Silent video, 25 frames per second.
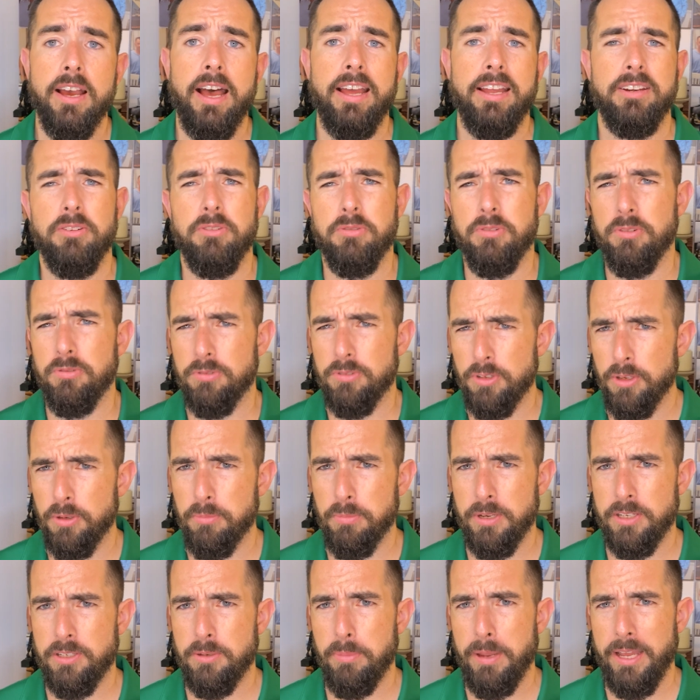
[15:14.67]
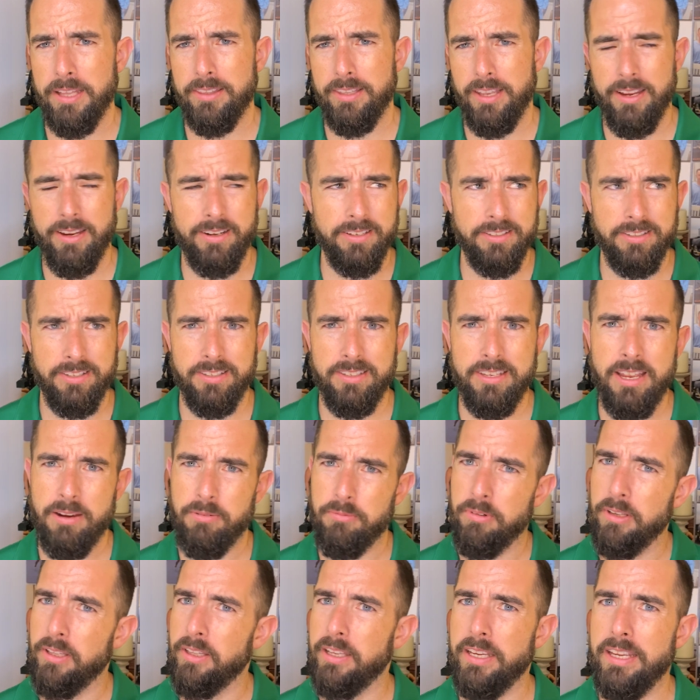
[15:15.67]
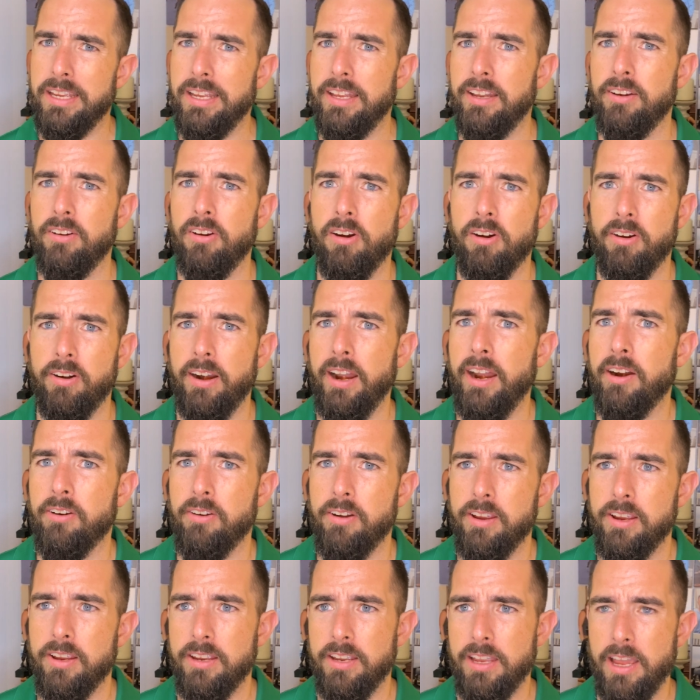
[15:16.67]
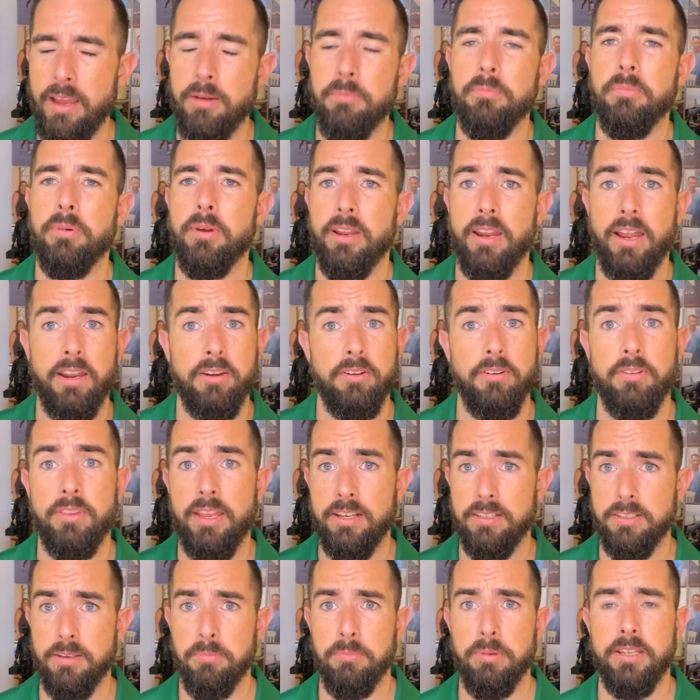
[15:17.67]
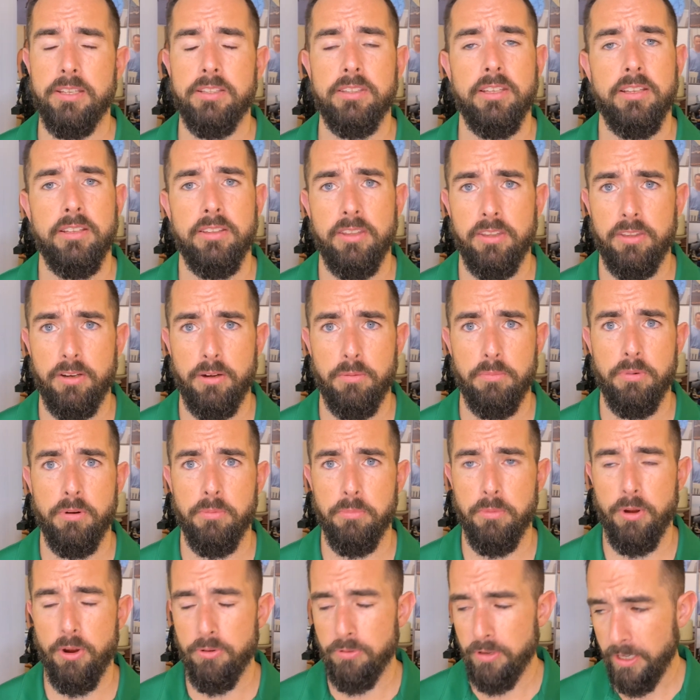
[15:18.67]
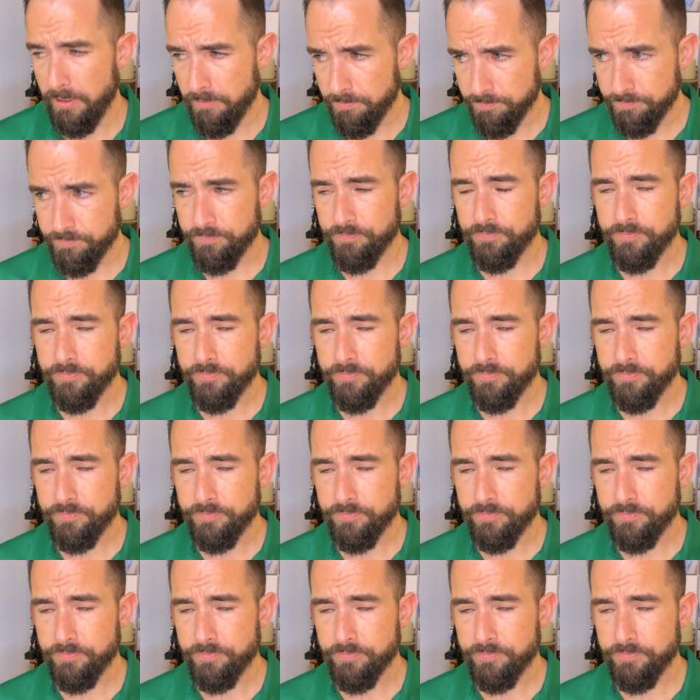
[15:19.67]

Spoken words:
I don't know too much about that because it's not really in our area yet, but I know that's a big thing that they're promoting.